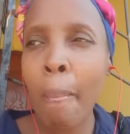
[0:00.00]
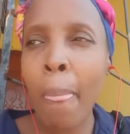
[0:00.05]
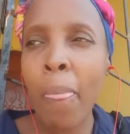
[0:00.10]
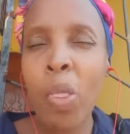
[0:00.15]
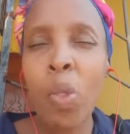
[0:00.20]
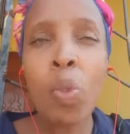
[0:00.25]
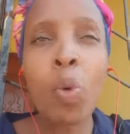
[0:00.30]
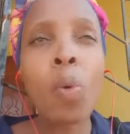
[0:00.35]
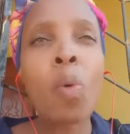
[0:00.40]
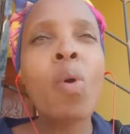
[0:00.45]

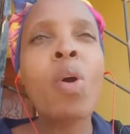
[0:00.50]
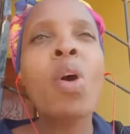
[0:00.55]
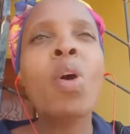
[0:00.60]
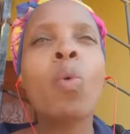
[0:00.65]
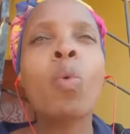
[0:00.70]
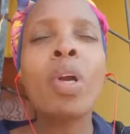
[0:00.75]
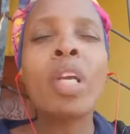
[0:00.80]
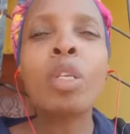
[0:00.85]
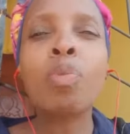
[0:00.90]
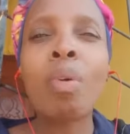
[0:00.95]
You know,
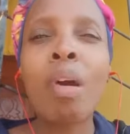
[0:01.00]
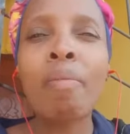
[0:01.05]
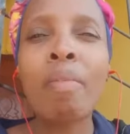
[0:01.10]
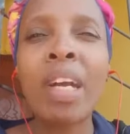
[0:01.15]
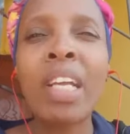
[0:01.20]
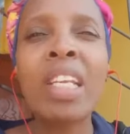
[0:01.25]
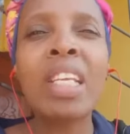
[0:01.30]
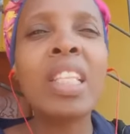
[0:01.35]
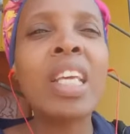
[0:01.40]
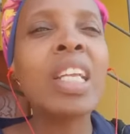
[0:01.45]
where's my
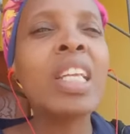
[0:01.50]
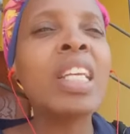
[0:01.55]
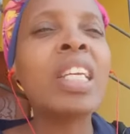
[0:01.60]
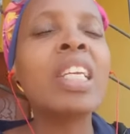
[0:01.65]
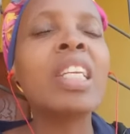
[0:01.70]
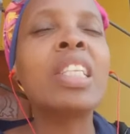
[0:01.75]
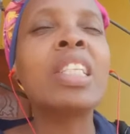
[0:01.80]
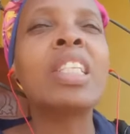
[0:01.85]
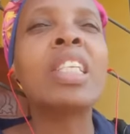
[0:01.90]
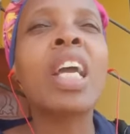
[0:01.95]
money? Then
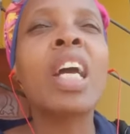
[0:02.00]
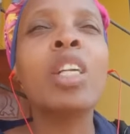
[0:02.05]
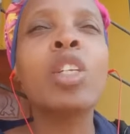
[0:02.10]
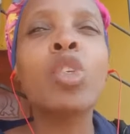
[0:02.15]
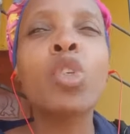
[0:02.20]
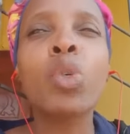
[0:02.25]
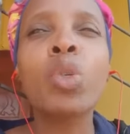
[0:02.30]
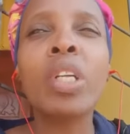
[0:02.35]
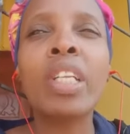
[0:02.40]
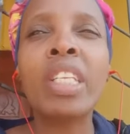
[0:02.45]
it
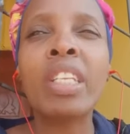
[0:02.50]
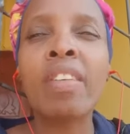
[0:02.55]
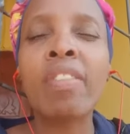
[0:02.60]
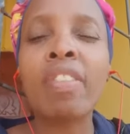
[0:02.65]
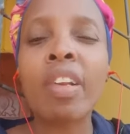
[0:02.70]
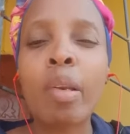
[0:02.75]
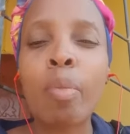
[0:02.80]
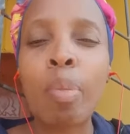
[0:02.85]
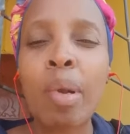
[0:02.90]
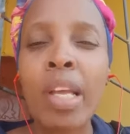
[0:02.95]
tells you the
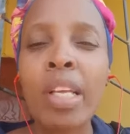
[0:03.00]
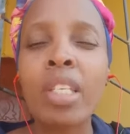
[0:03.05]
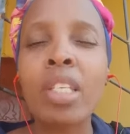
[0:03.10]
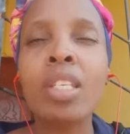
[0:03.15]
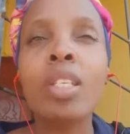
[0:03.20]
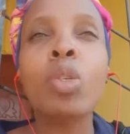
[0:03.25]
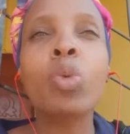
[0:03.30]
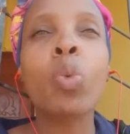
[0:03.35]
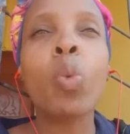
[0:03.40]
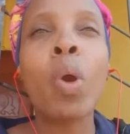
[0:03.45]
different
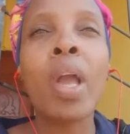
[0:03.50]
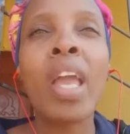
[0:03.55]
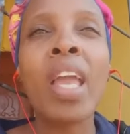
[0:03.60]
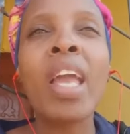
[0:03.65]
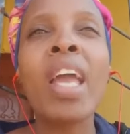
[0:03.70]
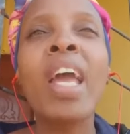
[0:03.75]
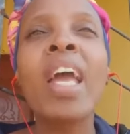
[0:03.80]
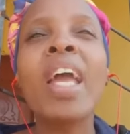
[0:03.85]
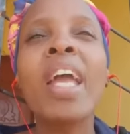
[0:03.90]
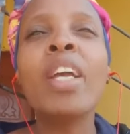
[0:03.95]
places where,
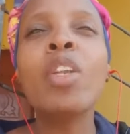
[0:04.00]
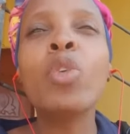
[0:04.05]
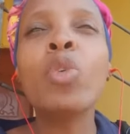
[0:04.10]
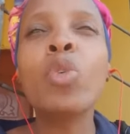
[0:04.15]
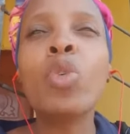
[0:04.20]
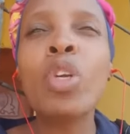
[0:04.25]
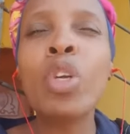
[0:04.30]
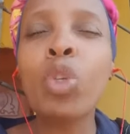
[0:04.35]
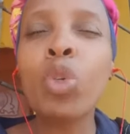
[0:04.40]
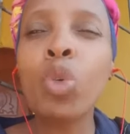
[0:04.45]
and you
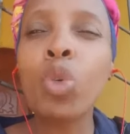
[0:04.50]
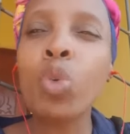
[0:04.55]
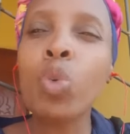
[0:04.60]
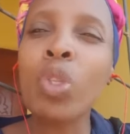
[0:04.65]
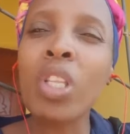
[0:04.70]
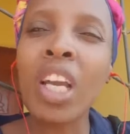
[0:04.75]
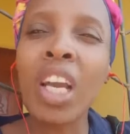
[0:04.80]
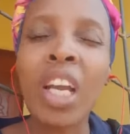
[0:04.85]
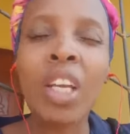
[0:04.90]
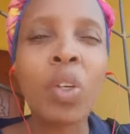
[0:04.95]
need to do
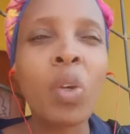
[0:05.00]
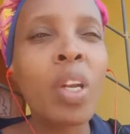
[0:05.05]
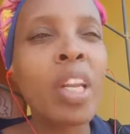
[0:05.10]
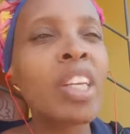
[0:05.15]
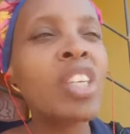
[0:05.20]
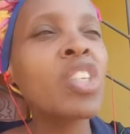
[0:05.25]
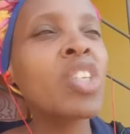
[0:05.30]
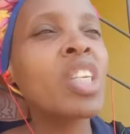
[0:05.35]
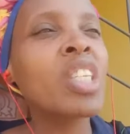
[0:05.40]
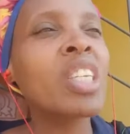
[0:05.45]
the
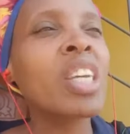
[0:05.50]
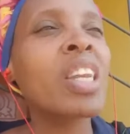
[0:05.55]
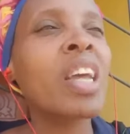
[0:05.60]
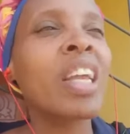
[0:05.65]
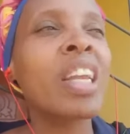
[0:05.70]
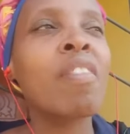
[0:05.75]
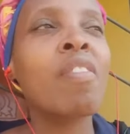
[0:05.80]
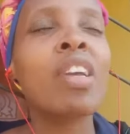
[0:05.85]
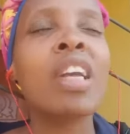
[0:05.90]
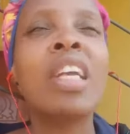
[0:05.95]
calculations and
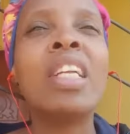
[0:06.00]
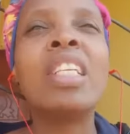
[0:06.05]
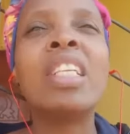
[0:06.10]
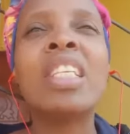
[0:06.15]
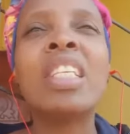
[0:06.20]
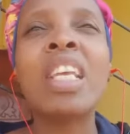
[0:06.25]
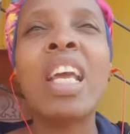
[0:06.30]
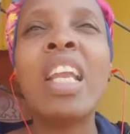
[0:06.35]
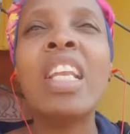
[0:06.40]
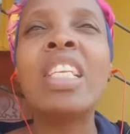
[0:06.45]
whatever,
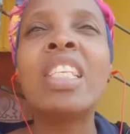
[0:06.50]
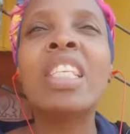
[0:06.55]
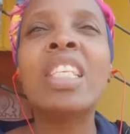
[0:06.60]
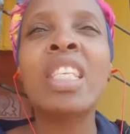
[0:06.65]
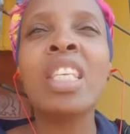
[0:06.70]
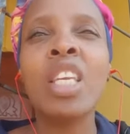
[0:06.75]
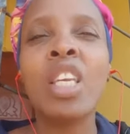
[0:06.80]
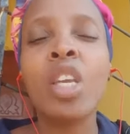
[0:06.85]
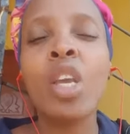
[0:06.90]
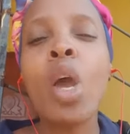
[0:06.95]
and
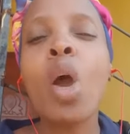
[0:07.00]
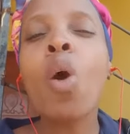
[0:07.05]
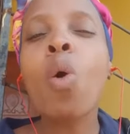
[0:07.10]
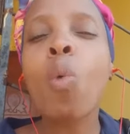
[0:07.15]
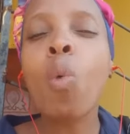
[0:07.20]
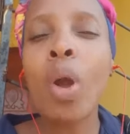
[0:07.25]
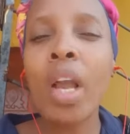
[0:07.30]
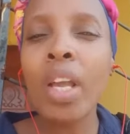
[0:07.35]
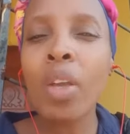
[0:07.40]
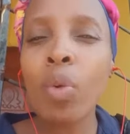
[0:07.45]
see
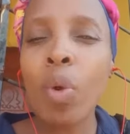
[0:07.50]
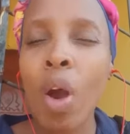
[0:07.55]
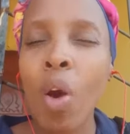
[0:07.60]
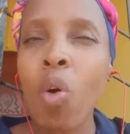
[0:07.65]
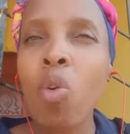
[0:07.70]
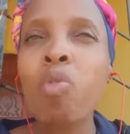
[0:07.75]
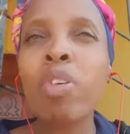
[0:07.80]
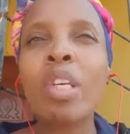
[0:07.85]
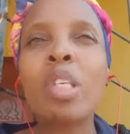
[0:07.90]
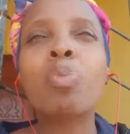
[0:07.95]
where you are
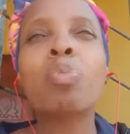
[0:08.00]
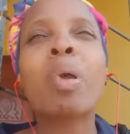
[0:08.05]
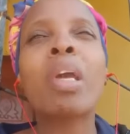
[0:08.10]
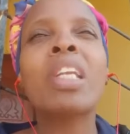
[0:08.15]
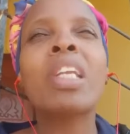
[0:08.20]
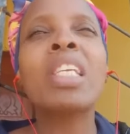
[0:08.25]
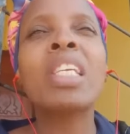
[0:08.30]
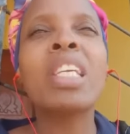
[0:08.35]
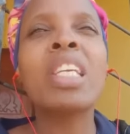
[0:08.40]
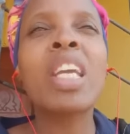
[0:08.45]

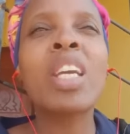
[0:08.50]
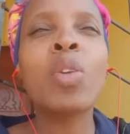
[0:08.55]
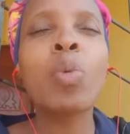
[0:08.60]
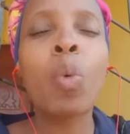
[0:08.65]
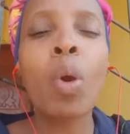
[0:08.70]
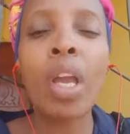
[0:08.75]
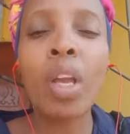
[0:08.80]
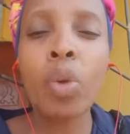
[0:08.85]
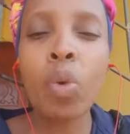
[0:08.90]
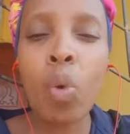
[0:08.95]
overspending and
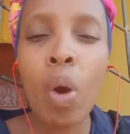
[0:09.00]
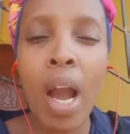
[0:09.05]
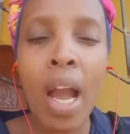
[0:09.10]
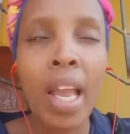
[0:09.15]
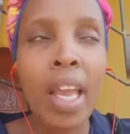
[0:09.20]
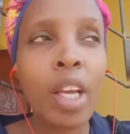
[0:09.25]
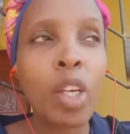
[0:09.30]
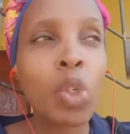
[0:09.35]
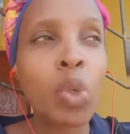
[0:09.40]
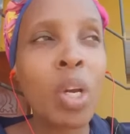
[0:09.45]
where you are
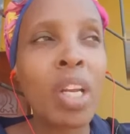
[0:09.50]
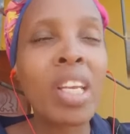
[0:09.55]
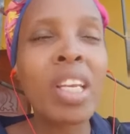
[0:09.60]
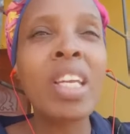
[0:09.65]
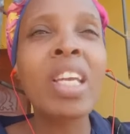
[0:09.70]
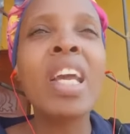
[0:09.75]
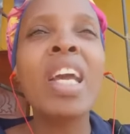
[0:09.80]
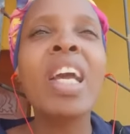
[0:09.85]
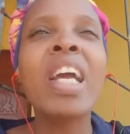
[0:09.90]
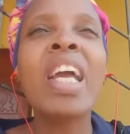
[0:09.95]
actually